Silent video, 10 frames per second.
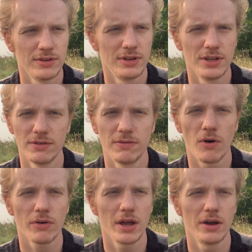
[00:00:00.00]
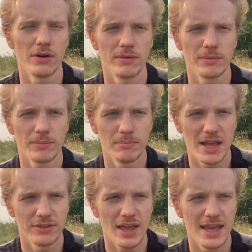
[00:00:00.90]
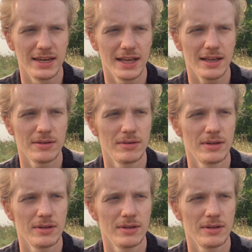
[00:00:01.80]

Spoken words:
to the euphoria of maintaining it.